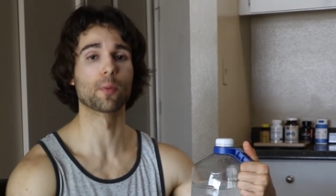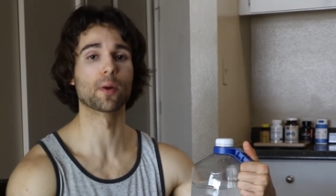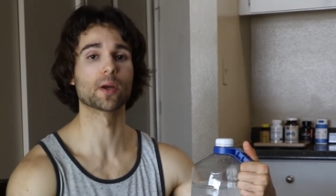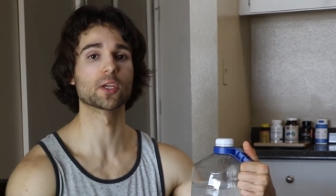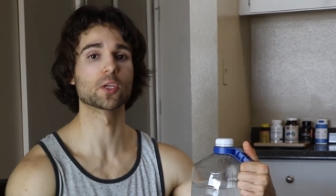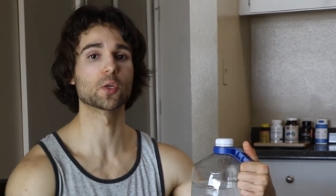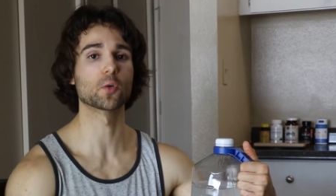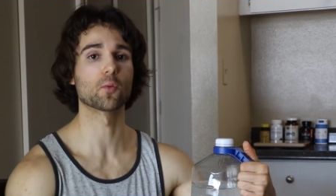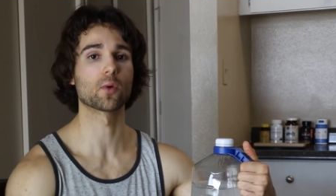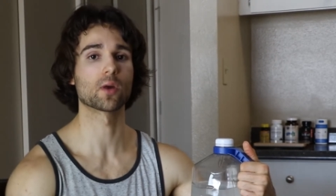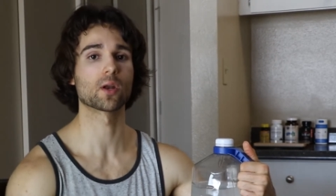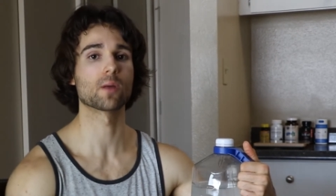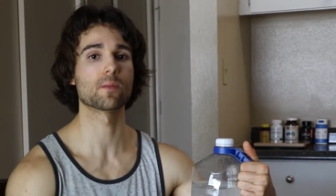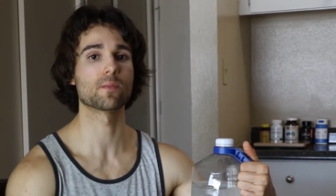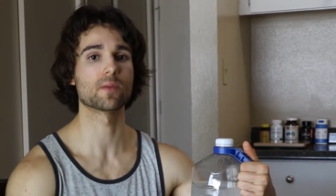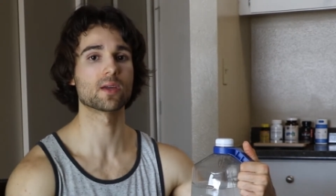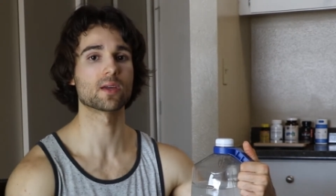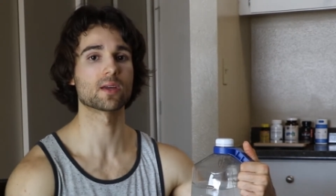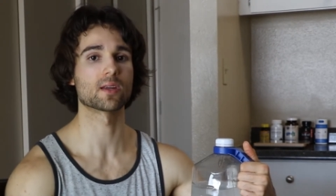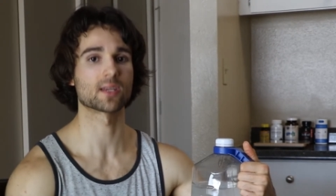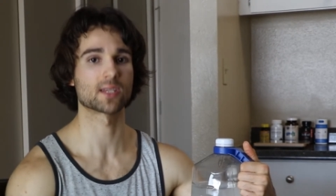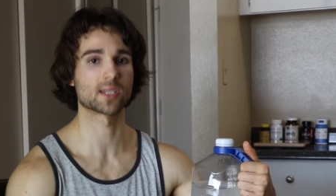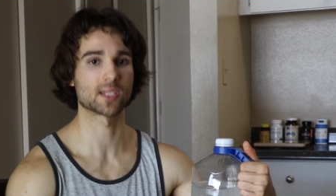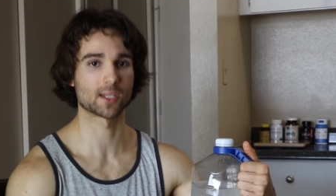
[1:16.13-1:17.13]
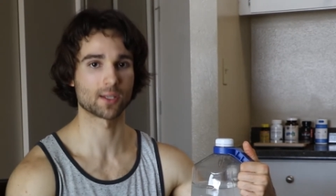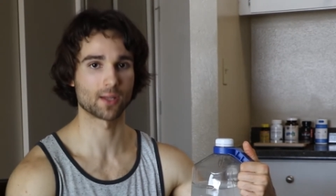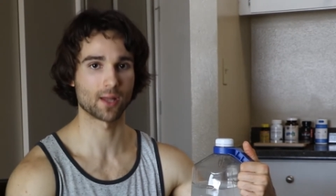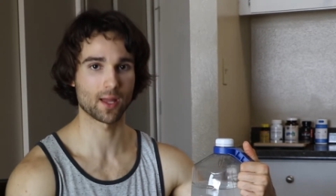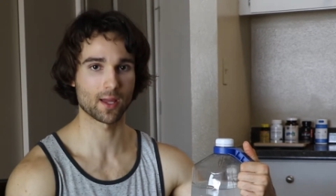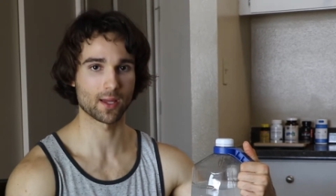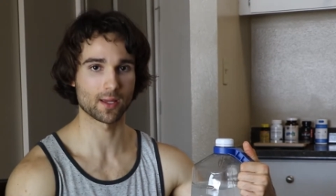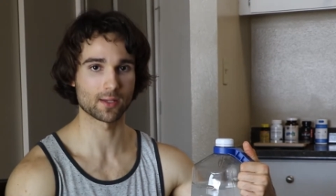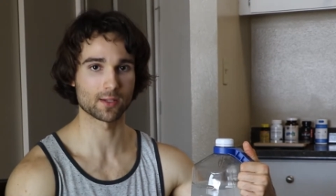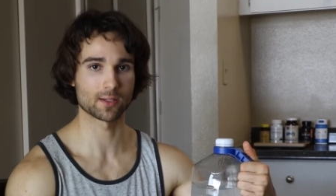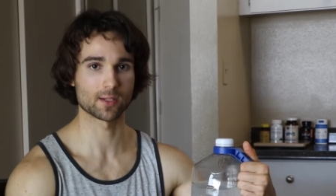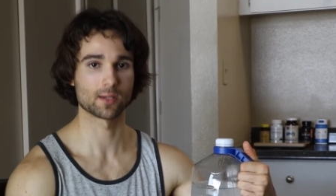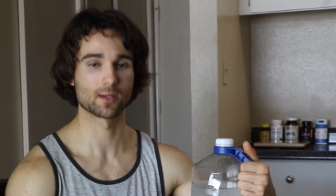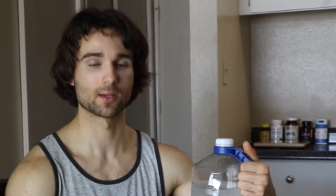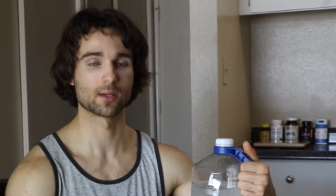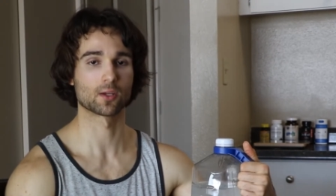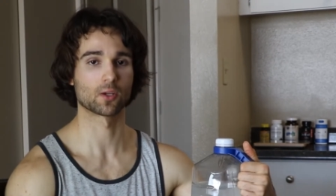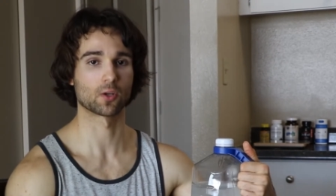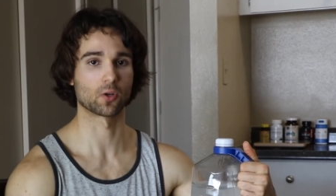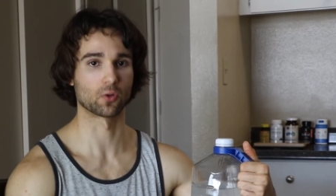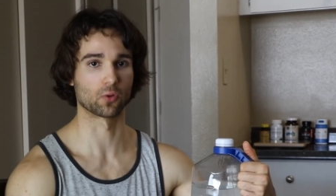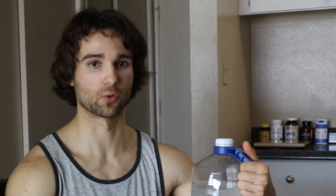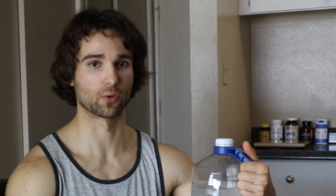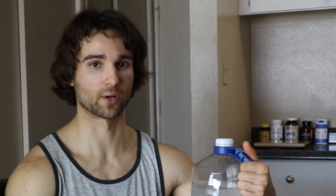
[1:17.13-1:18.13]
But you want to be in a slight
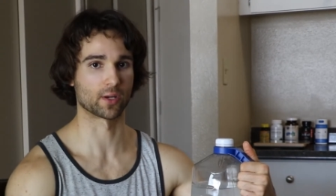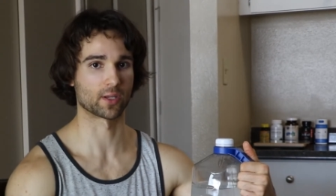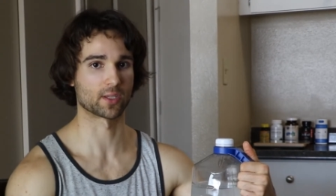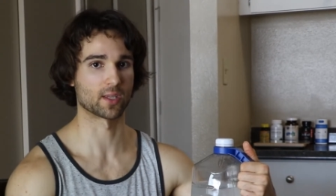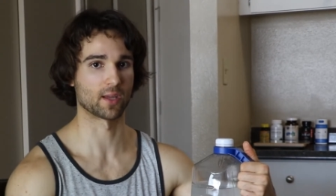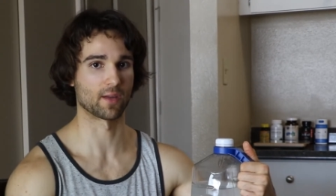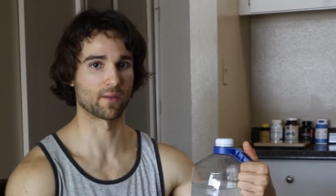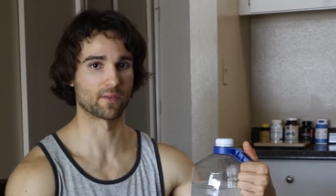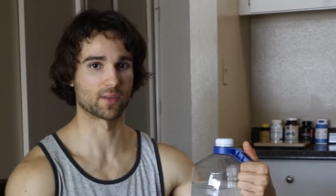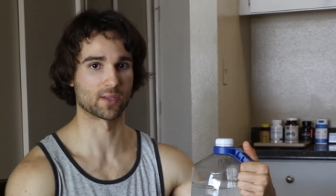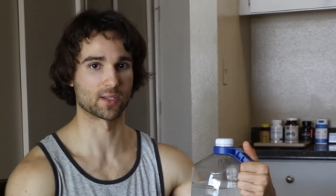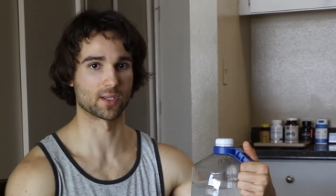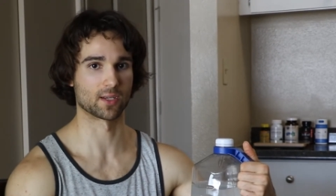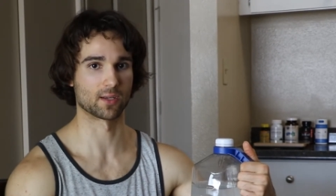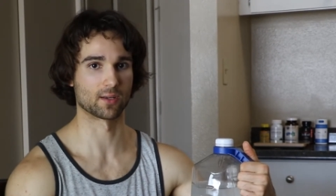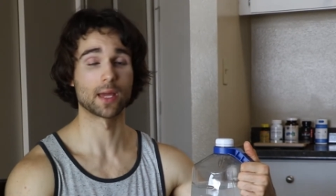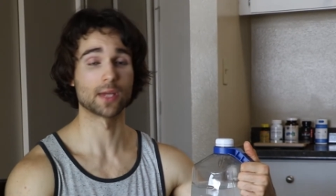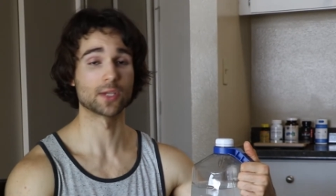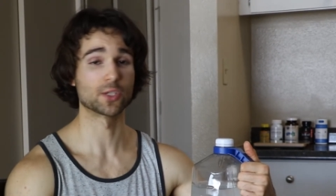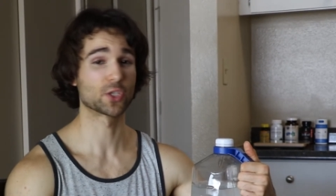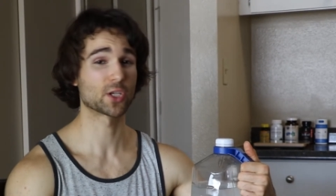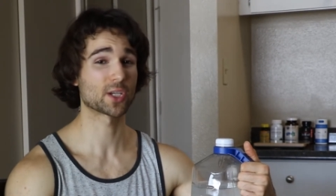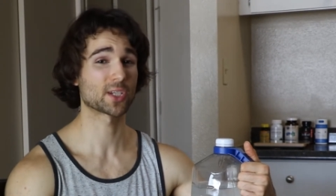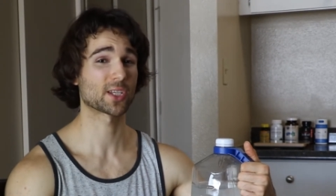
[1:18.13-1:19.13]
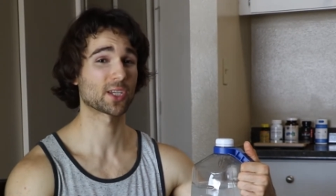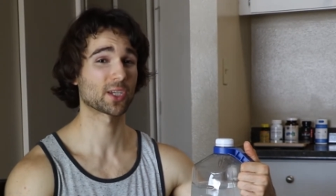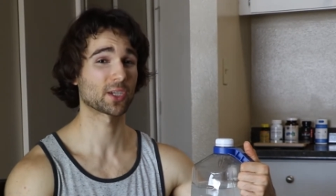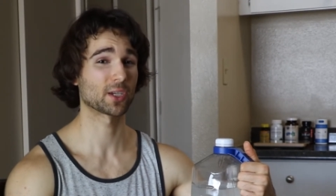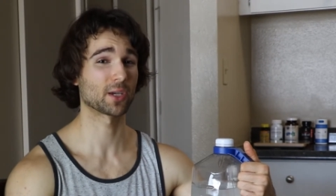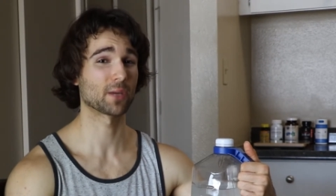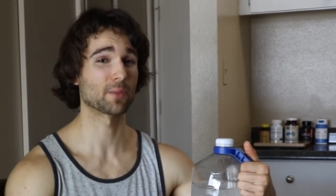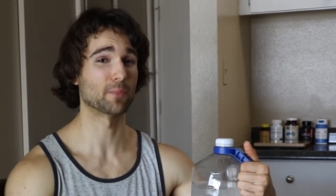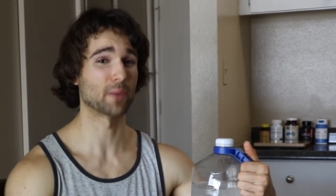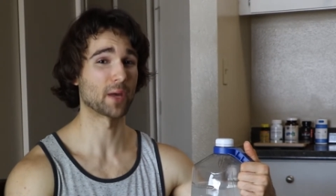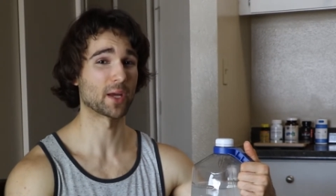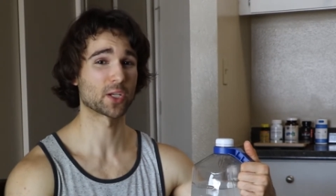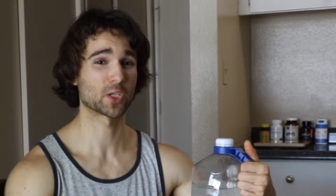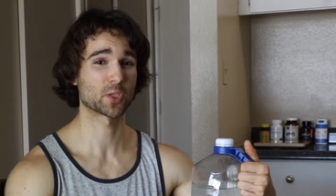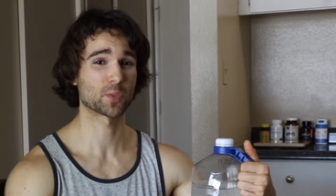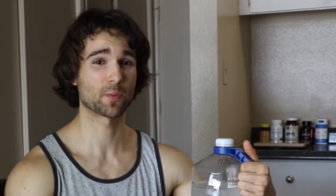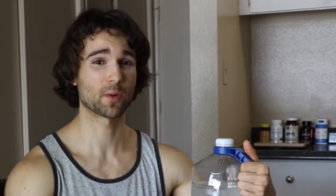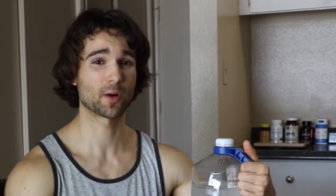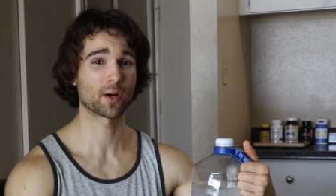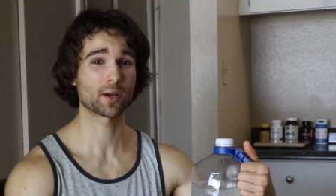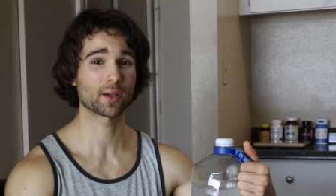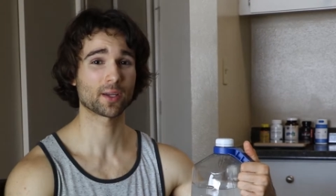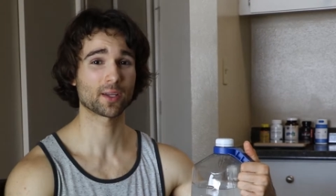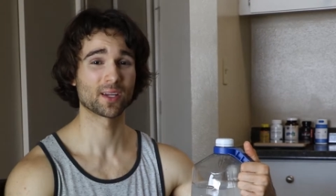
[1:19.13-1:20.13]
caloric deficit. And just a good
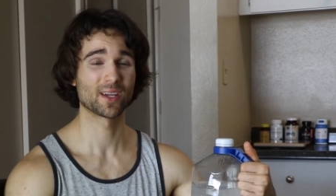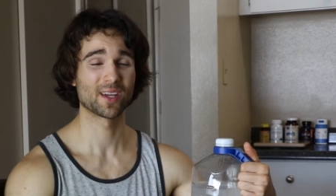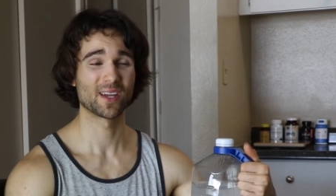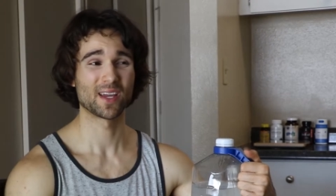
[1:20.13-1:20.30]
benchmark,